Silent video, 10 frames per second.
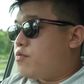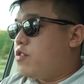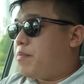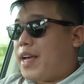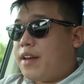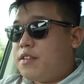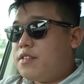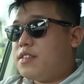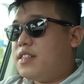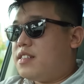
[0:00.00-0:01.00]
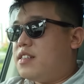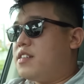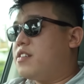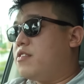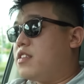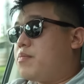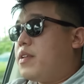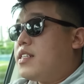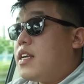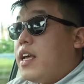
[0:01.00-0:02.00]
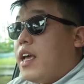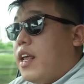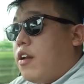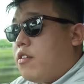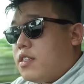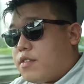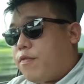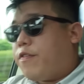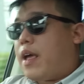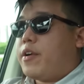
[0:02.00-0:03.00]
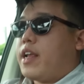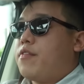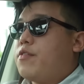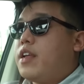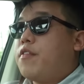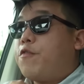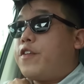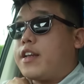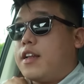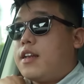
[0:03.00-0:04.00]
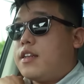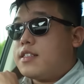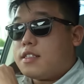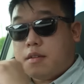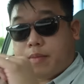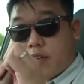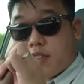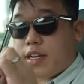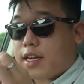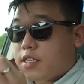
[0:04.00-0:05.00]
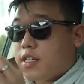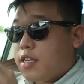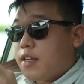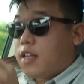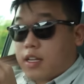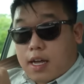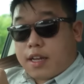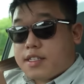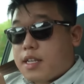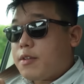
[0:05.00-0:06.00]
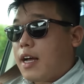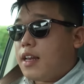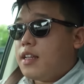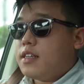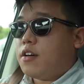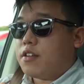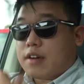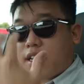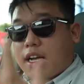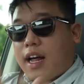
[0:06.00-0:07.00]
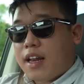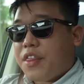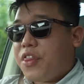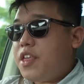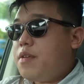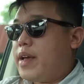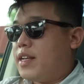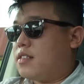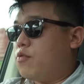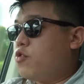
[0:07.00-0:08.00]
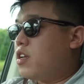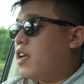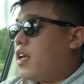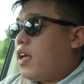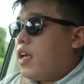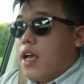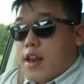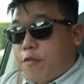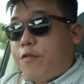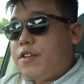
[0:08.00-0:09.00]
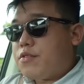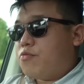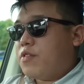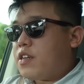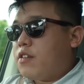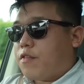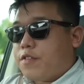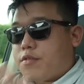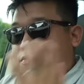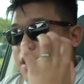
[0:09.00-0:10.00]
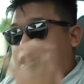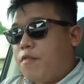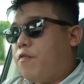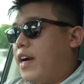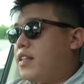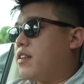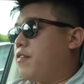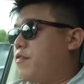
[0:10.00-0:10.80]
wood panels, this digital displays, and all this fabric everywhere. In fact, the seat belts, they actually are the same color or rather color theme as the wood. And it feels really good. It feels really inviting. It